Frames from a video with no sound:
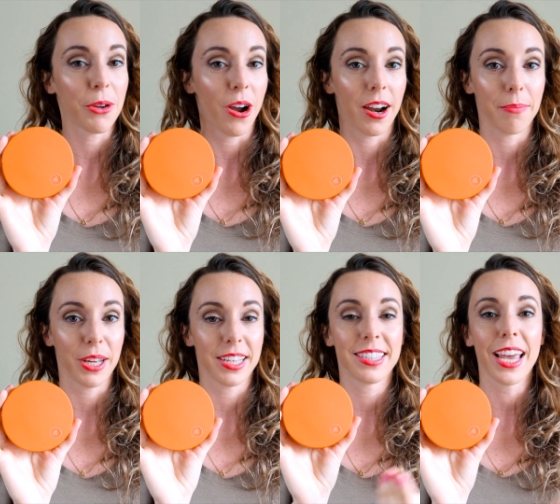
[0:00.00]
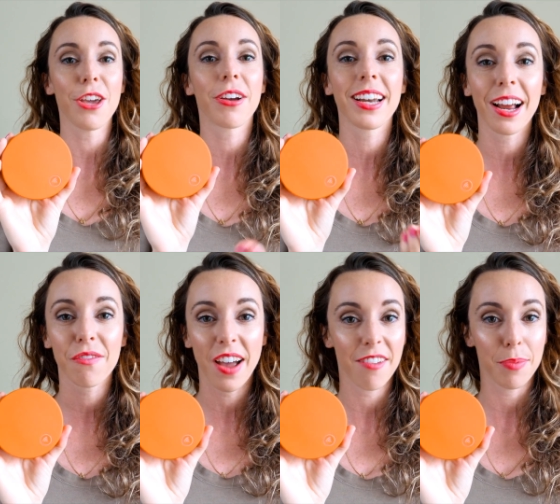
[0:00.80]
card because say you connect
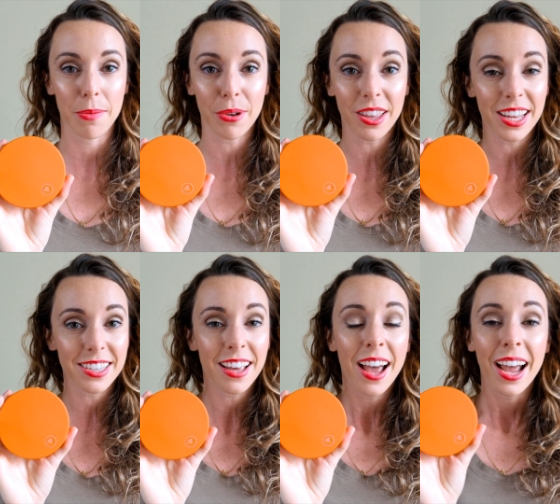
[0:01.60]
five people to this,